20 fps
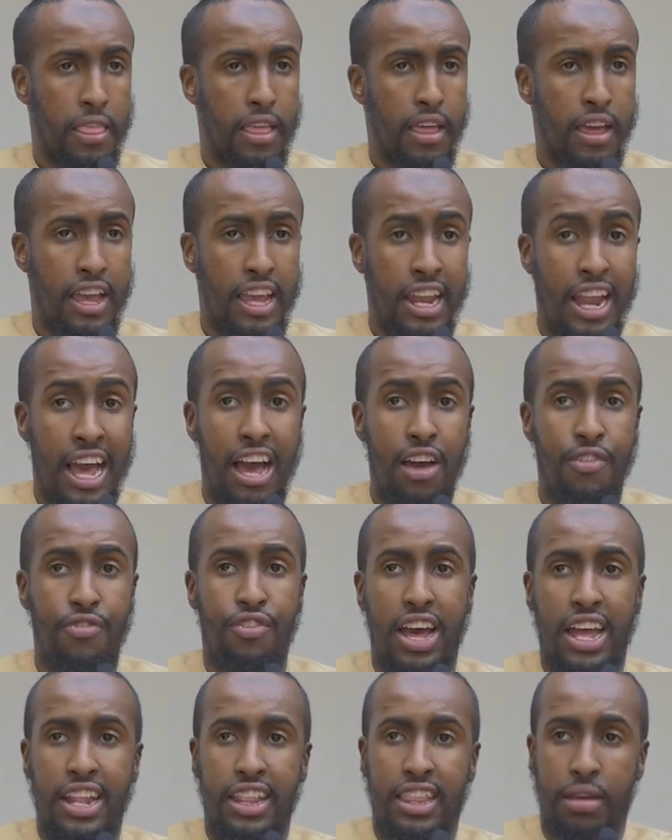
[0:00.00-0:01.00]

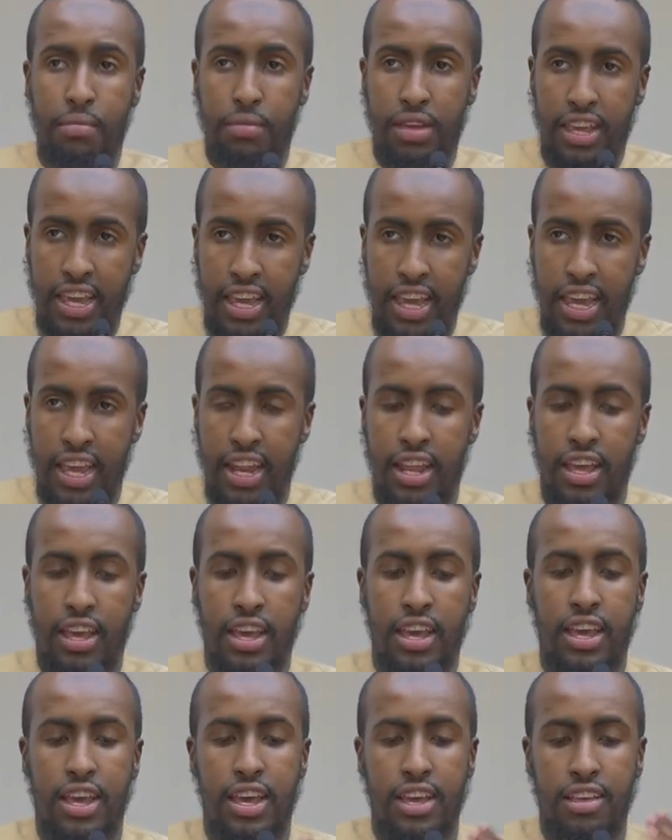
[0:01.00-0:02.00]
Khilafah and
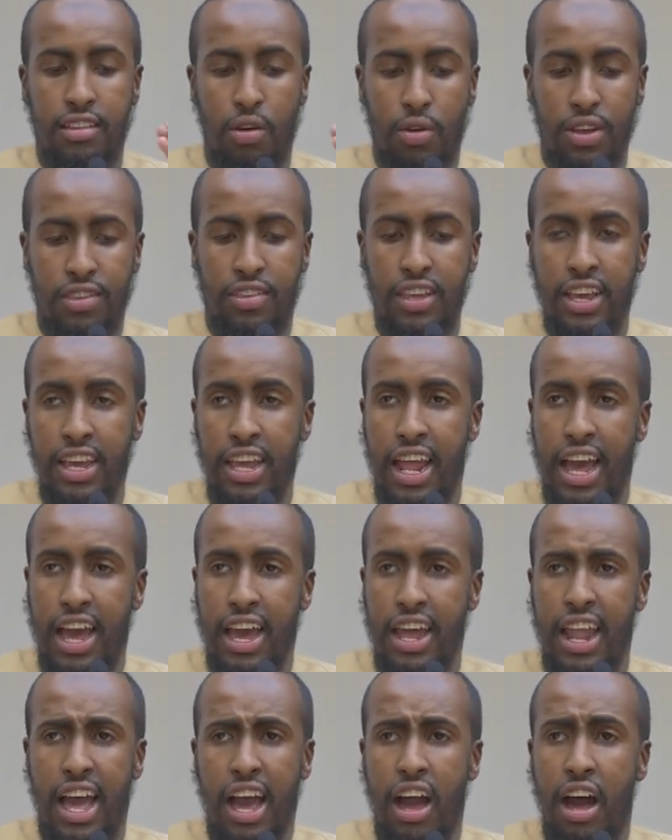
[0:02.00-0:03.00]
Tamkeen is a
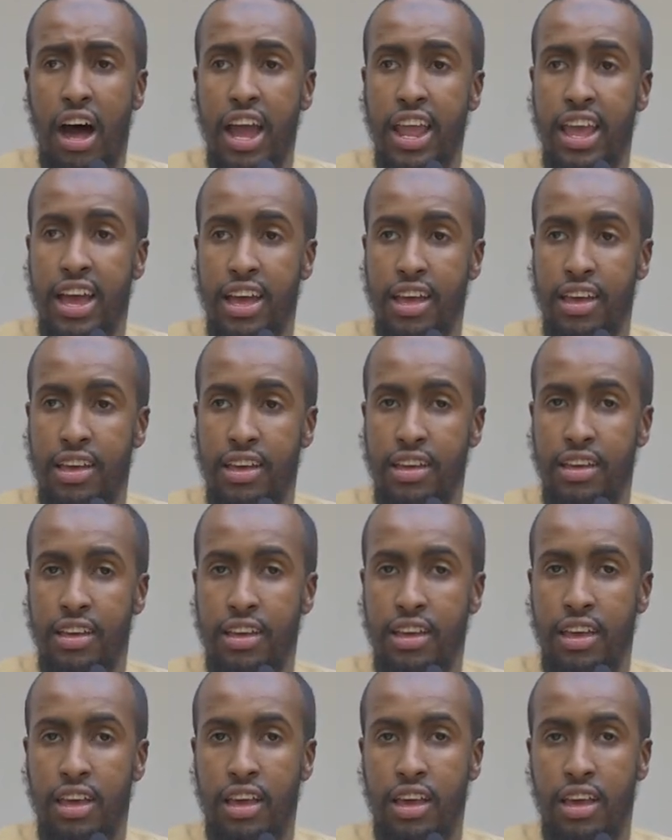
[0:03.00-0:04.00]
wasila, la ghaya.
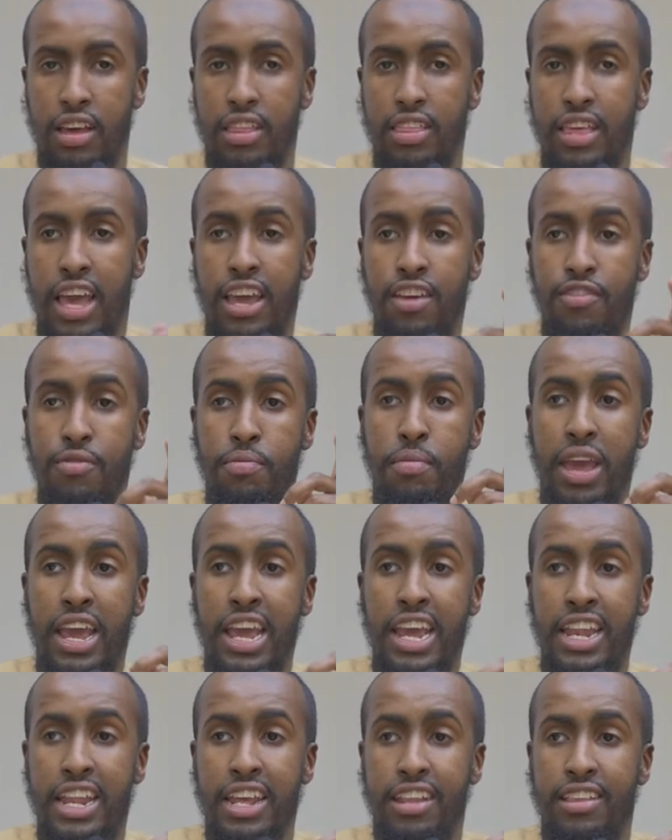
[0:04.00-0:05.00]
They've
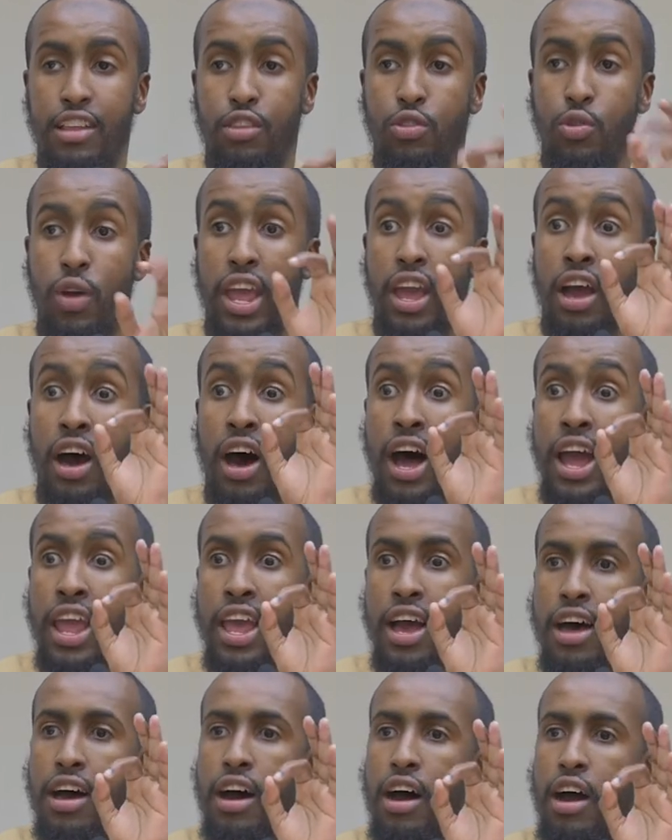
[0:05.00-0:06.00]
made it into a
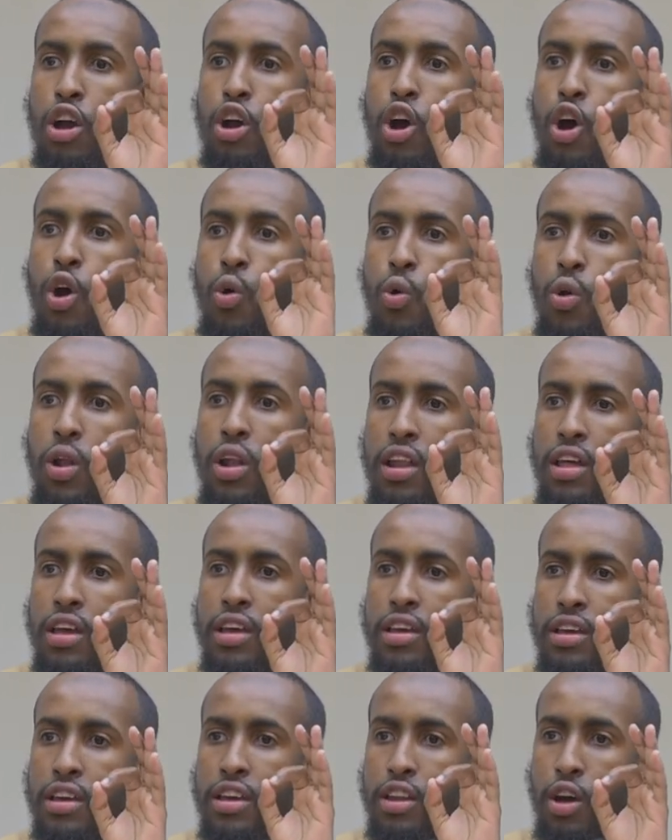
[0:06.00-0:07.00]
ghaya, a goal,
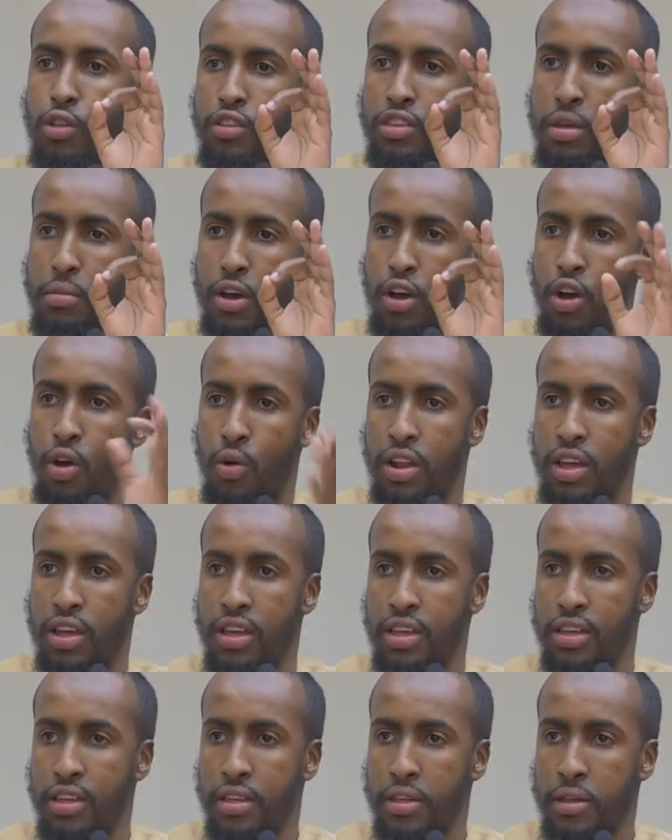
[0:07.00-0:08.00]
an ultimate
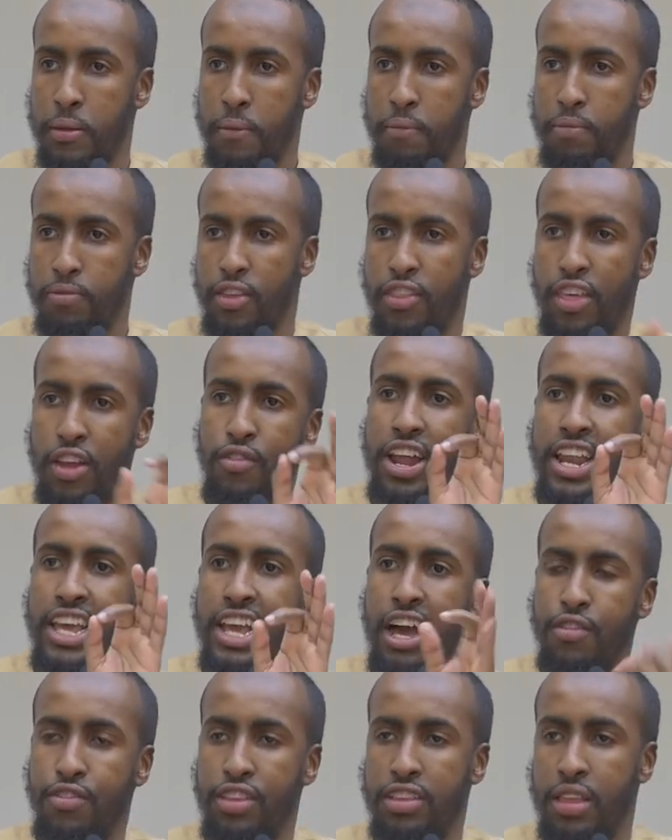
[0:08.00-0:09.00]
goal. So they're running
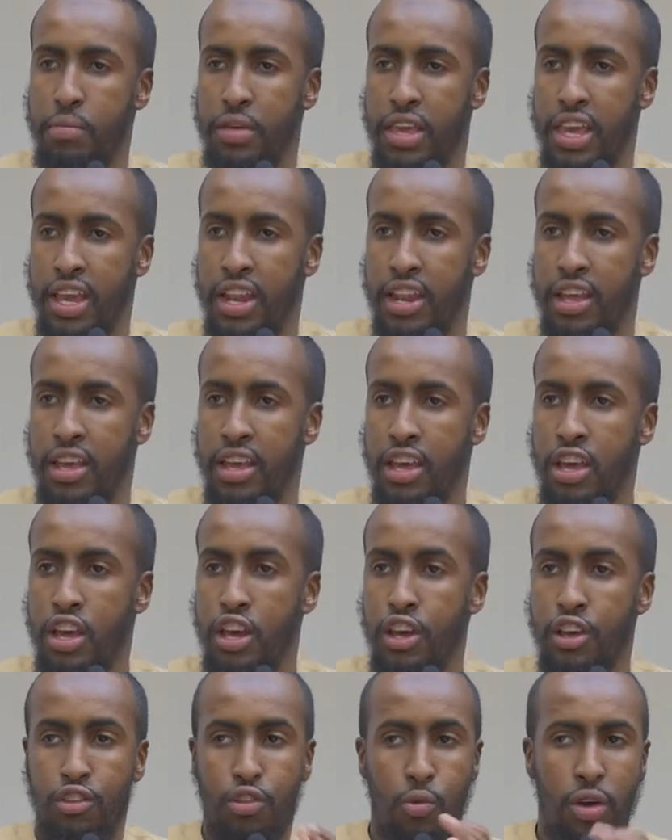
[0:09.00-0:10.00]
after tamkeen.
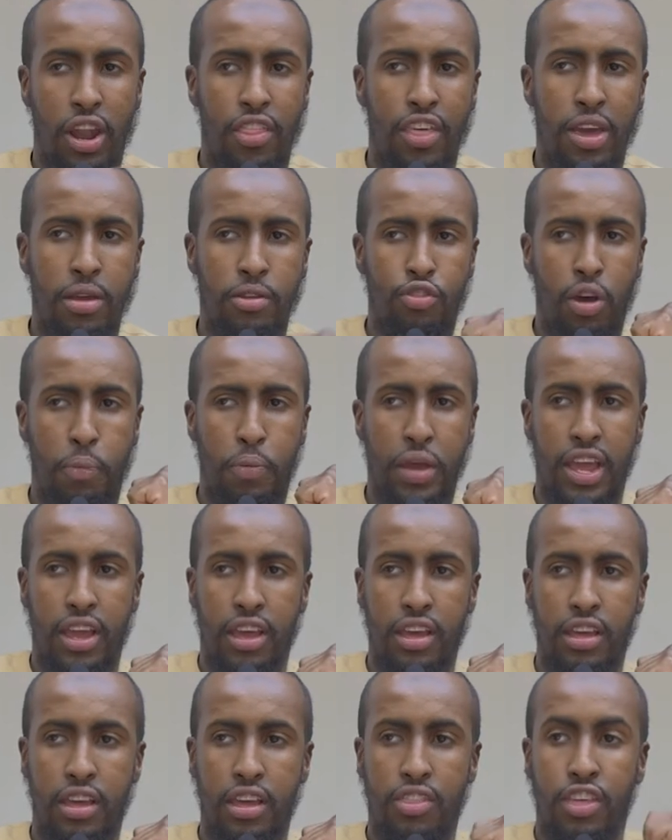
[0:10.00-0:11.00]
So what are they
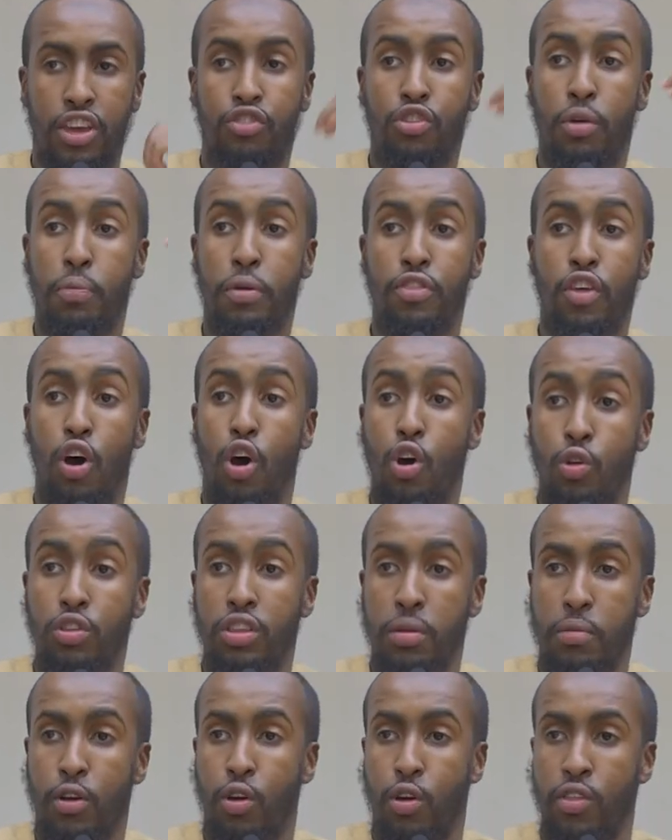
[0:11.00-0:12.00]
dropping? They're dropping the
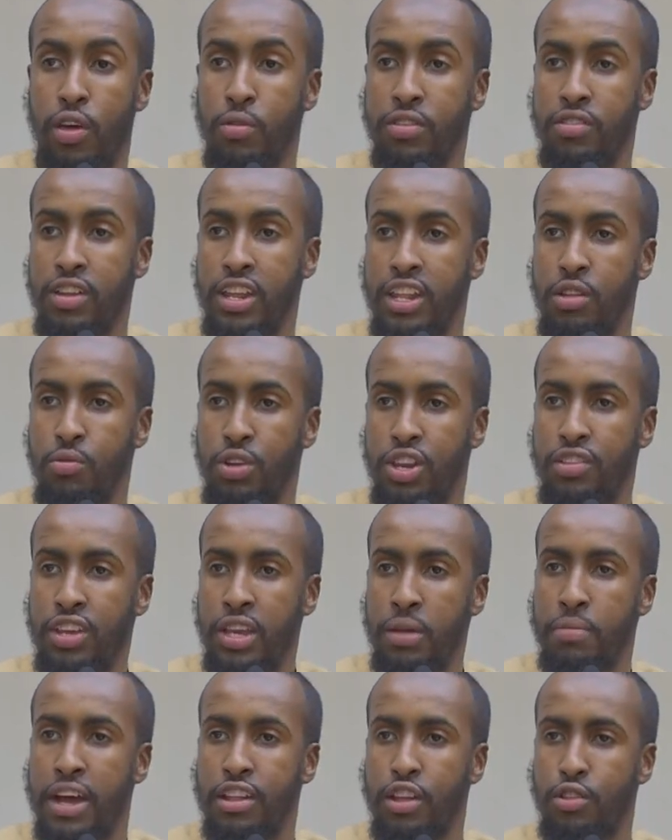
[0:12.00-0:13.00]
ultimate goal that was needed, which is
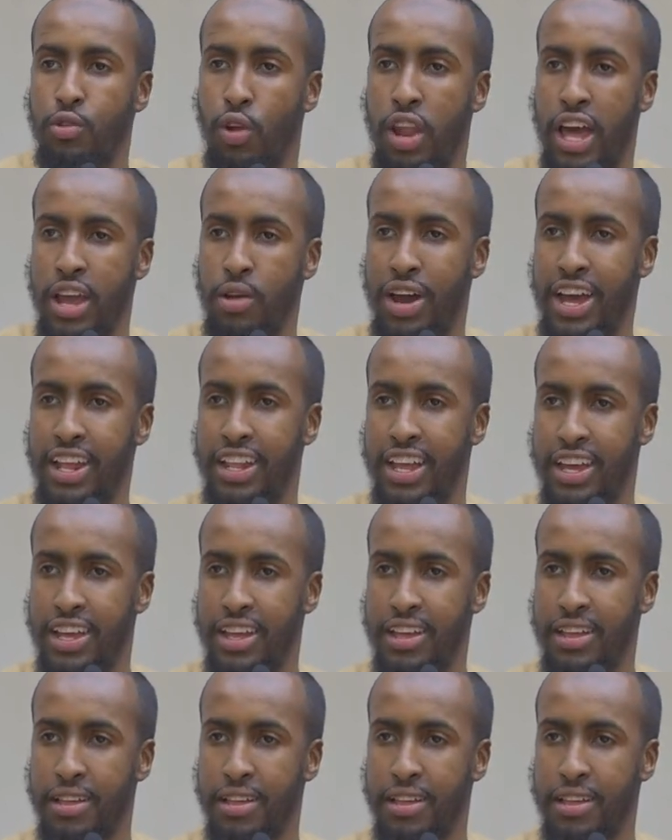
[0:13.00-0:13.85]
ibadatullahi wahda.